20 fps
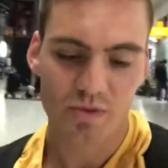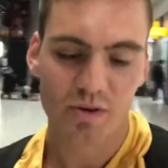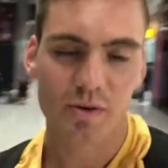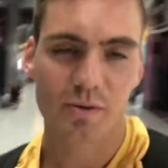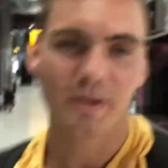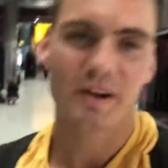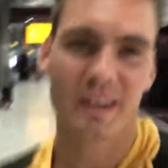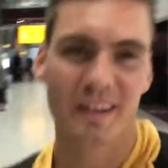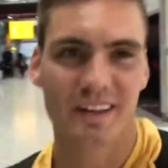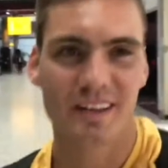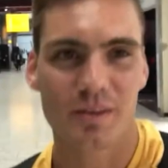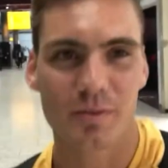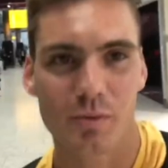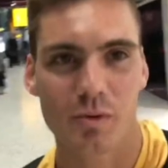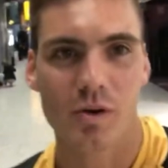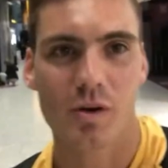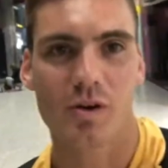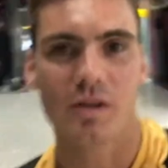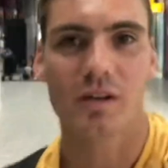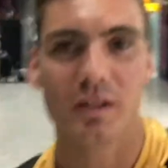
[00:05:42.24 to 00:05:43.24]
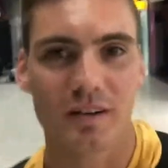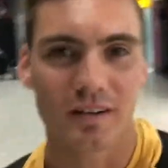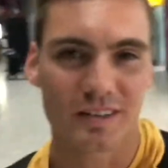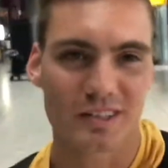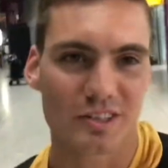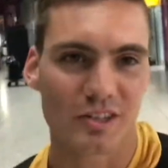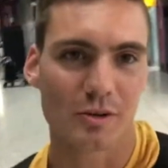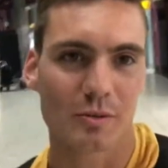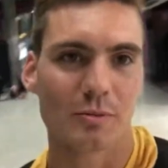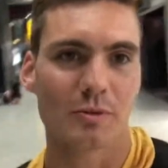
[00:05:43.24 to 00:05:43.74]
we were waiting at the wrong
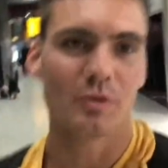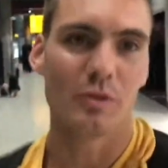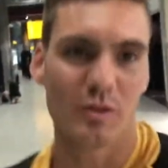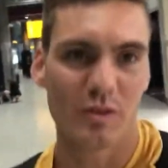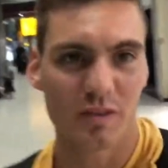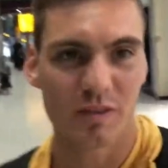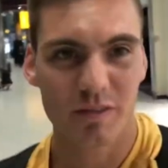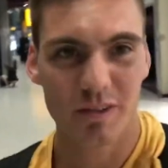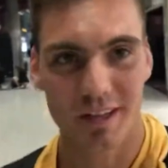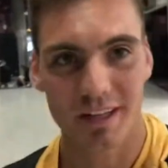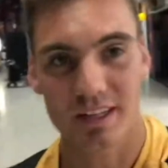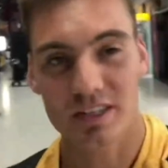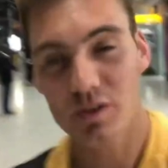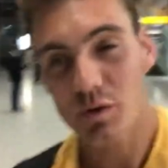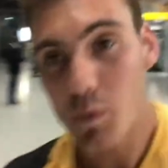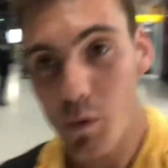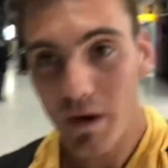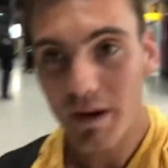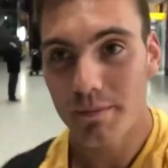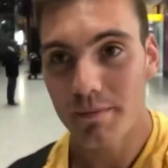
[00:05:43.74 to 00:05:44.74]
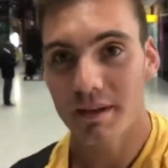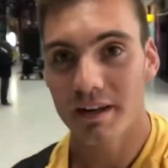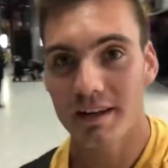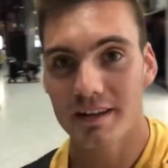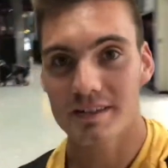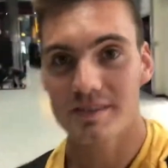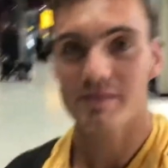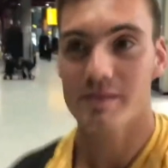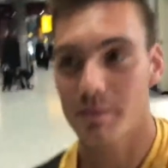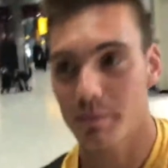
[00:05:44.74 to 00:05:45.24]
terminal for like 20
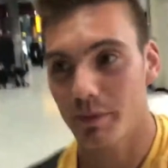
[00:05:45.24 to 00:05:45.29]
minutes for the